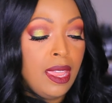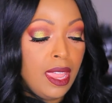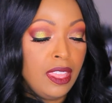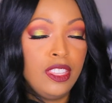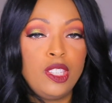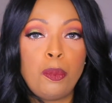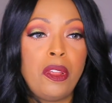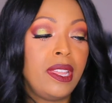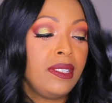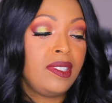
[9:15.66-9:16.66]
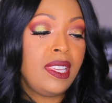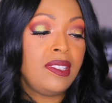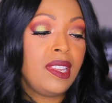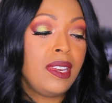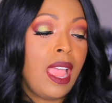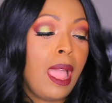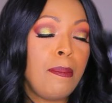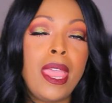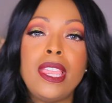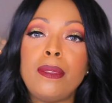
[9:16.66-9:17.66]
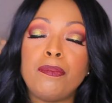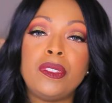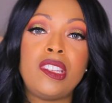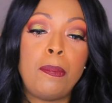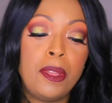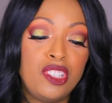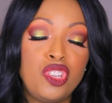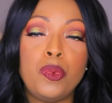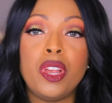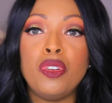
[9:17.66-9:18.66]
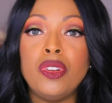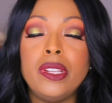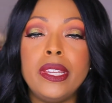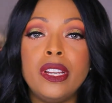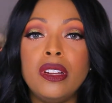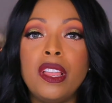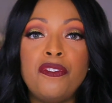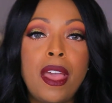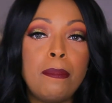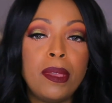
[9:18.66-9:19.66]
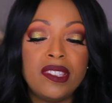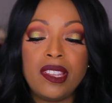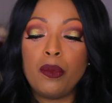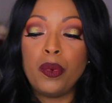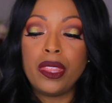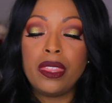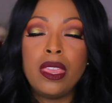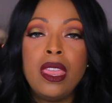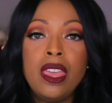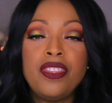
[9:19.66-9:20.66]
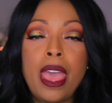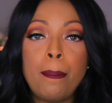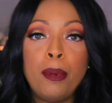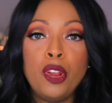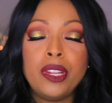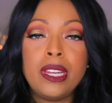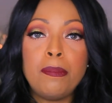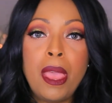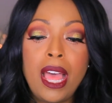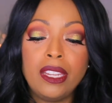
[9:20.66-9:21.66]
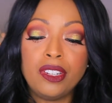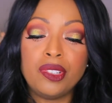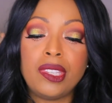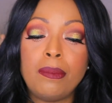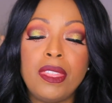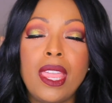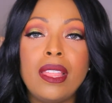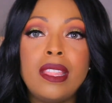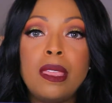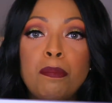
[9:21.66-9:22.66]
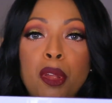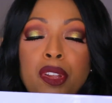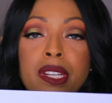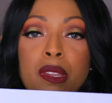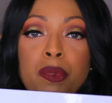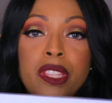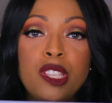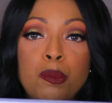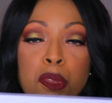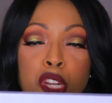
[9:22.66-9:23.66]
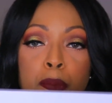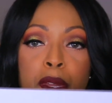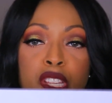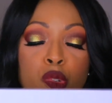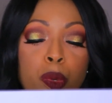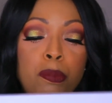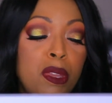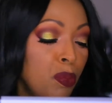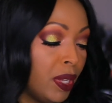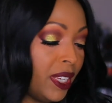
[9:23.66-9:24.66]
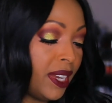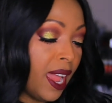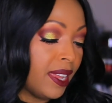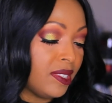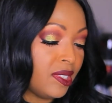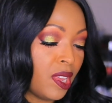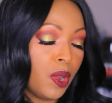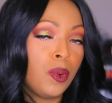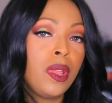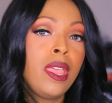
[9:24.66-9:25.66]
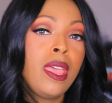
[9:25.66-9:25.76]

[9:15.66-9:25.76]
in the spring season. I may dip into it earlier if I mix it with that burgundy palette or something. I think burgundy with this pure peach would be really nice, so